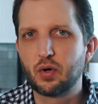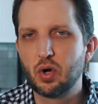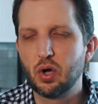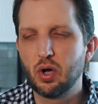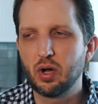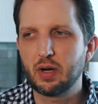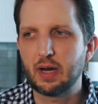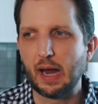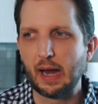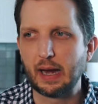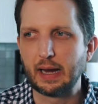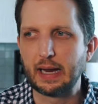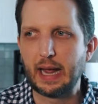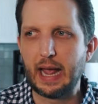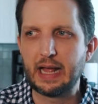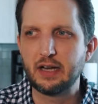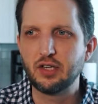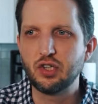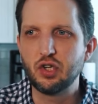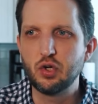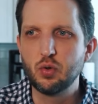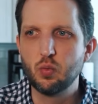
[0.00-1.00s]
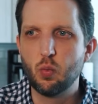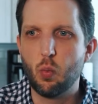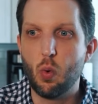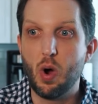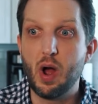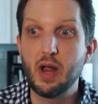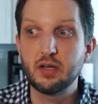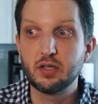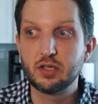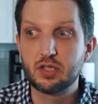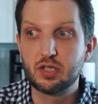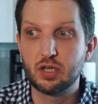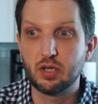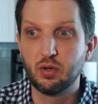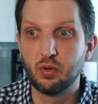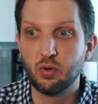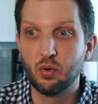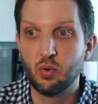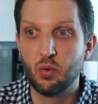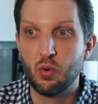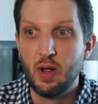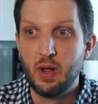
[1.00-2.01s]
cooking and you want
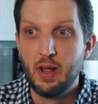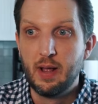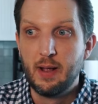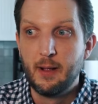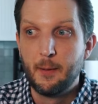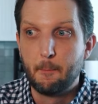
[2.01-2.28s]
to